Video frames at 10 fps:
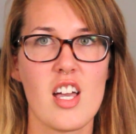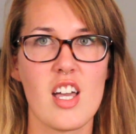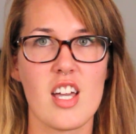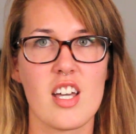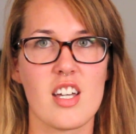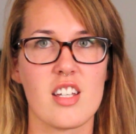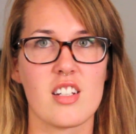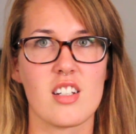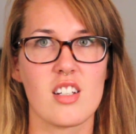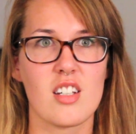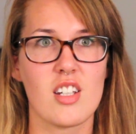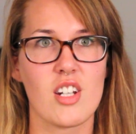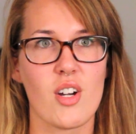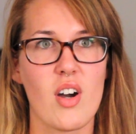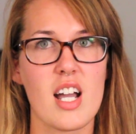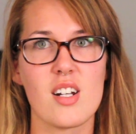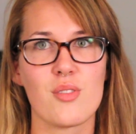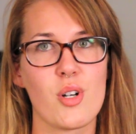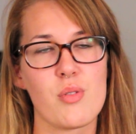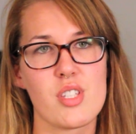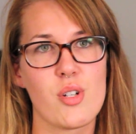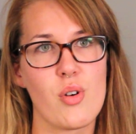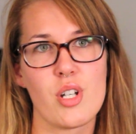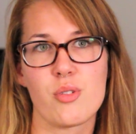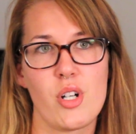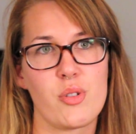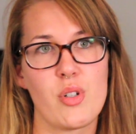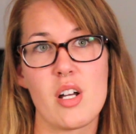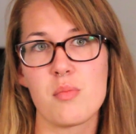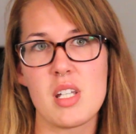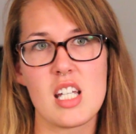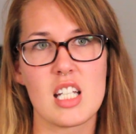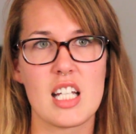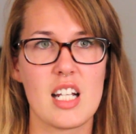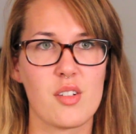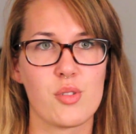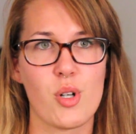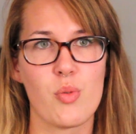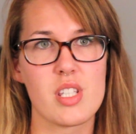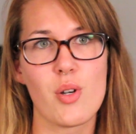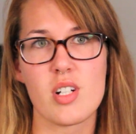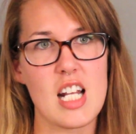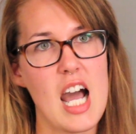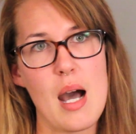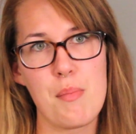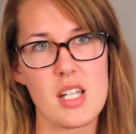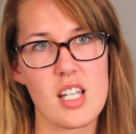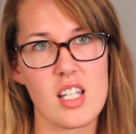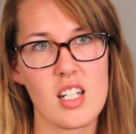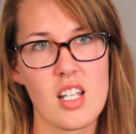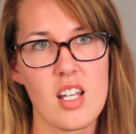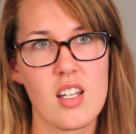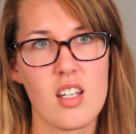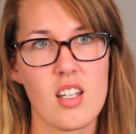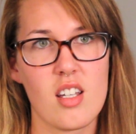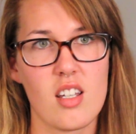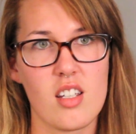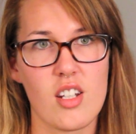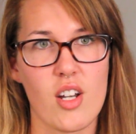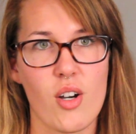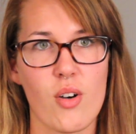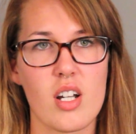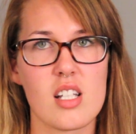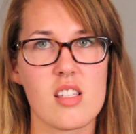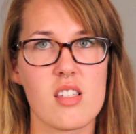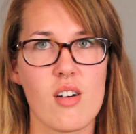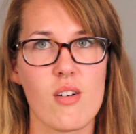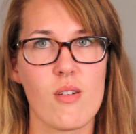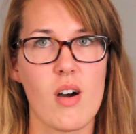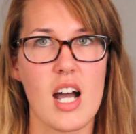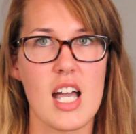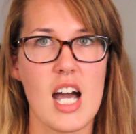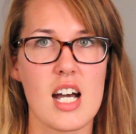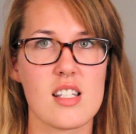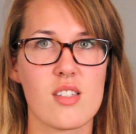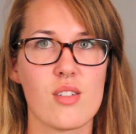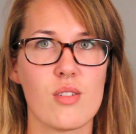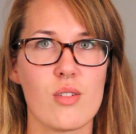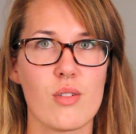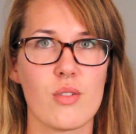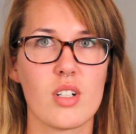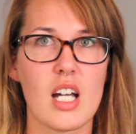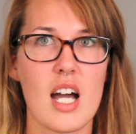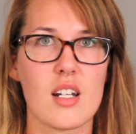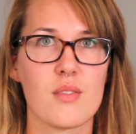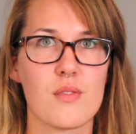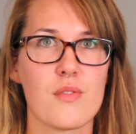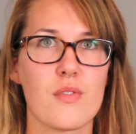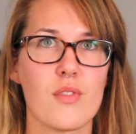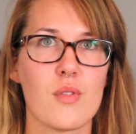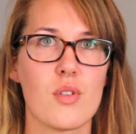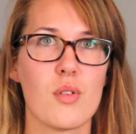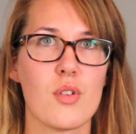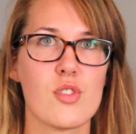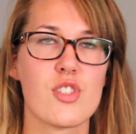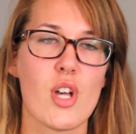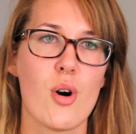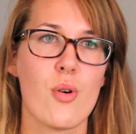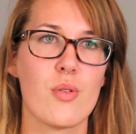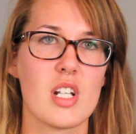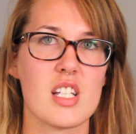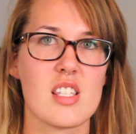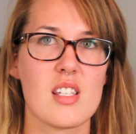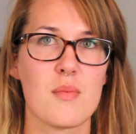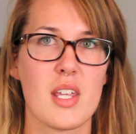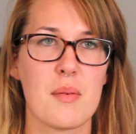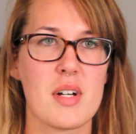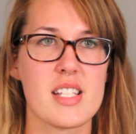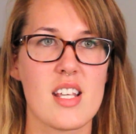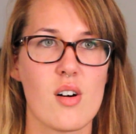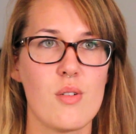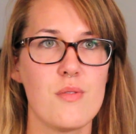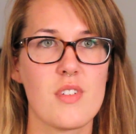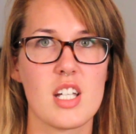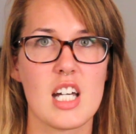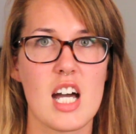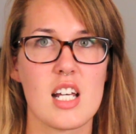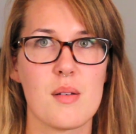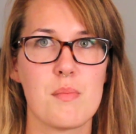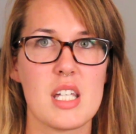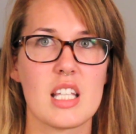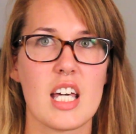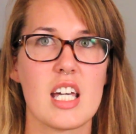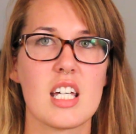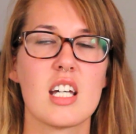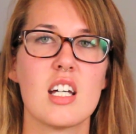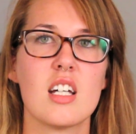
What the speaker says: and, you know, I don't know what's going on around me and I don't know what's going to happen, you know. And so I had to kind of zone into like myself and kind of be like